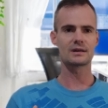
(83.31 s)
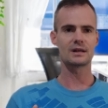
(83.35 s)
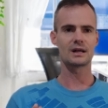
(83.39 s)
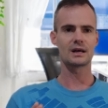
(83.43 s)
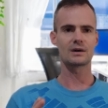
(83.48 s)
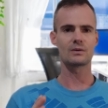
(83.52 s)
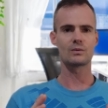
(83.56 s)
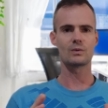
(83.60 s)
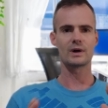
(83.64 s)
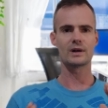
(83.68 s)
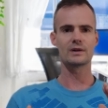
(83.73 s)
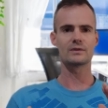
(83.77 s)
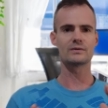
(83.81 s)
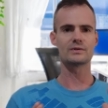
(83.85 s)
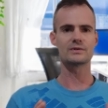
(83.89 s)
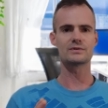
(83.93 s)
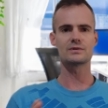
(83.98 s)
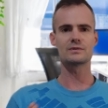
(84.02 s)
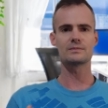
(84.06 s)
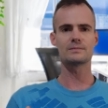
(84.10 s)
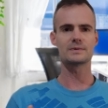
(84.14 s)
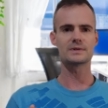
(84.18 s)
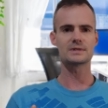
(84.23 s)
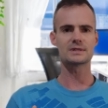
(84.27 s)
like 1 or
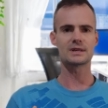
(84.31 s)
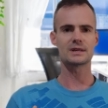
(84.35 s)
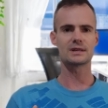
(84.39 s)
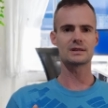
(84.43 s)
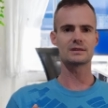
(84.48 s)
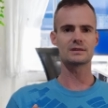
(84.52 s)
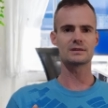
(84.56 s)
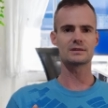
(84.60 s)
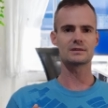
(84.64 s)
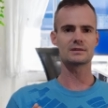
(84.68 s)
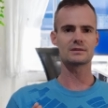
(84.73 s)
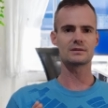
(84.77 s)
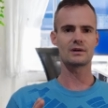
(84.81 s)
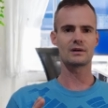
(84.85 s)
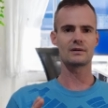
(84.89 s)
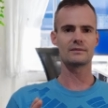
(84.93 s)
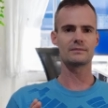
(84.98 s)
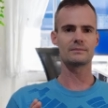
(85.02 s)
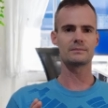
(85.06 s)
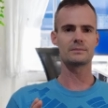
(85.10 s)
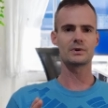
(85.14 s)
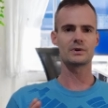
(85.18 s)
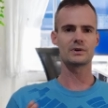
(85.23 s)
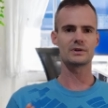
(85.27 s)
2% of,
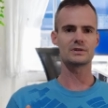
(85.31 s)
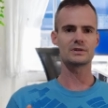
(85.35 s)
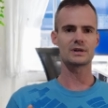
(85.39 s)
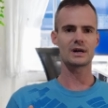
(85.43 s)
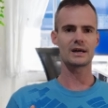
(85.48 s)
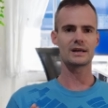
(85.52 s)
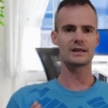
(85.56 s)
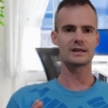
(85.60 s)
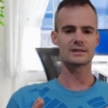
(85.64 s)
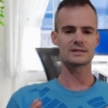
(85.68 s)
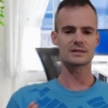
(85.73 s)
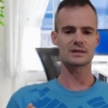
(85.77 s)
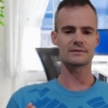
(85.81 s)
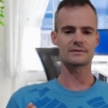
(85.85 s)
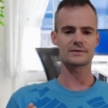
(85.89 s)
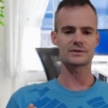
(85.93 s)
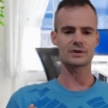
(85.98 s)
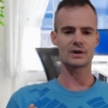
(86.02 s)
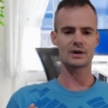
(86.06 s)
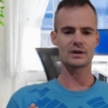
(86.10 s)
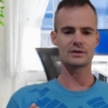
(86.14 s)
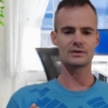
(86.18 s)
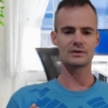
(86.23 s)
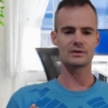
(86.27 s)
per trade as I've
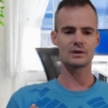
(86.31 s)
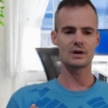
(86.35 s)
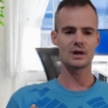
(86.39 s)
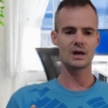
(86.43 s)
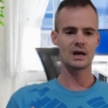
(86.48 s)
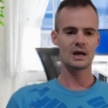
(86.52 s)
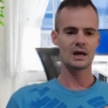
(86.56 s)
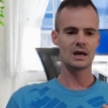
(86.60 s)
shown you,